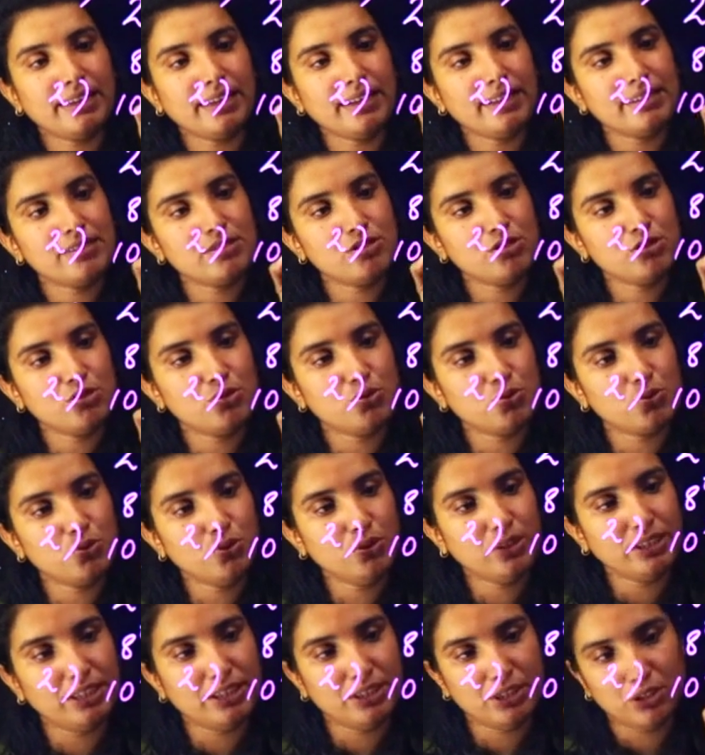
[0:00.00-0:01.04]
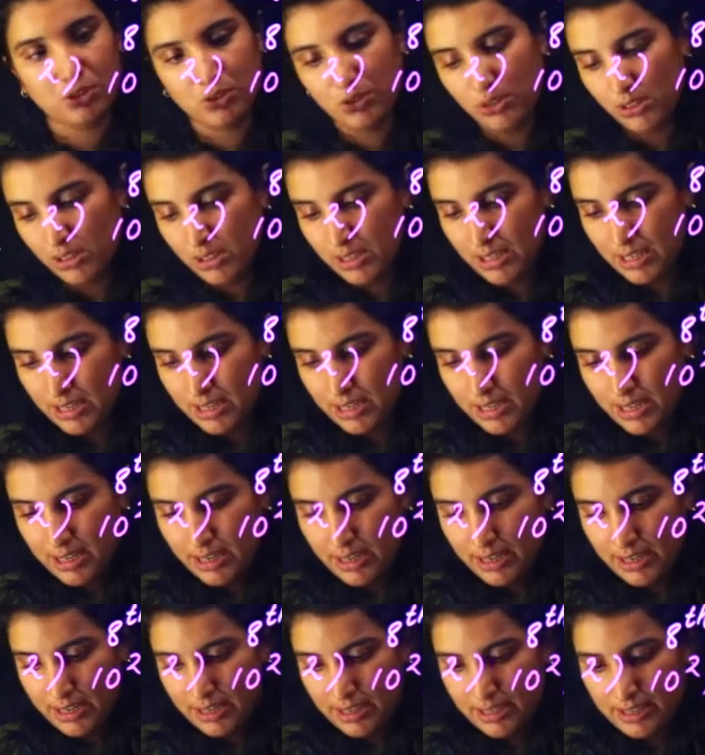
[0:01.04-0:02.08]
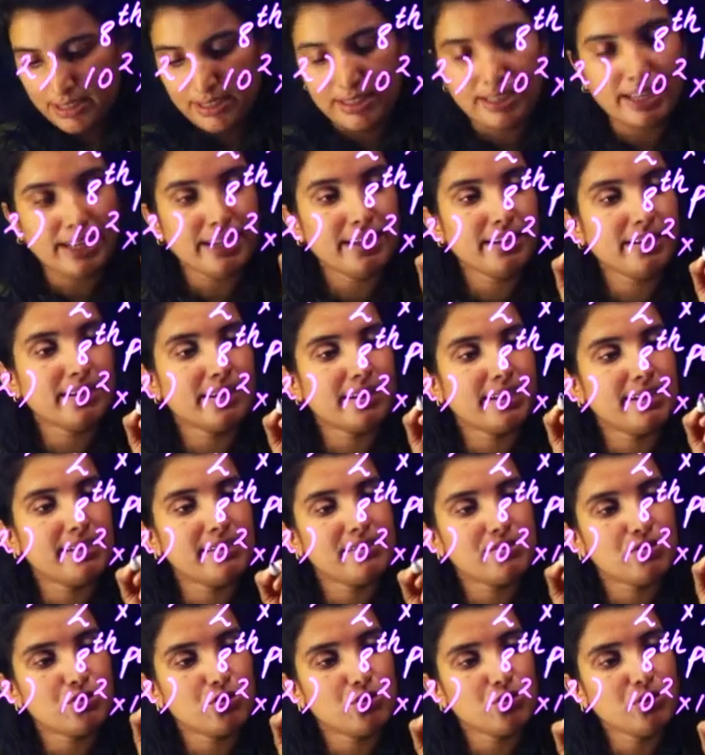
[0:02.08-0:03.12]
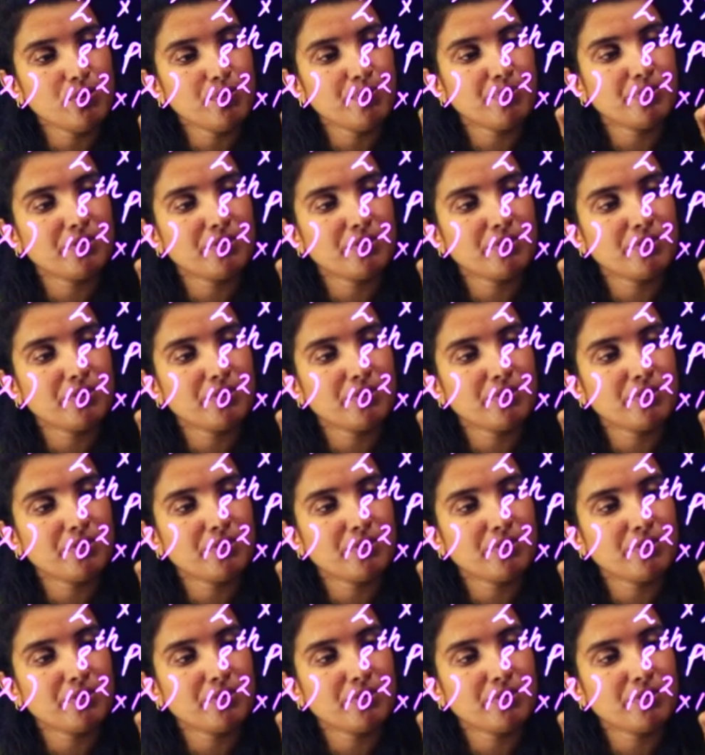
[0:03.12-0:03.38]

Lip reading: raised to 2 into 10 raised to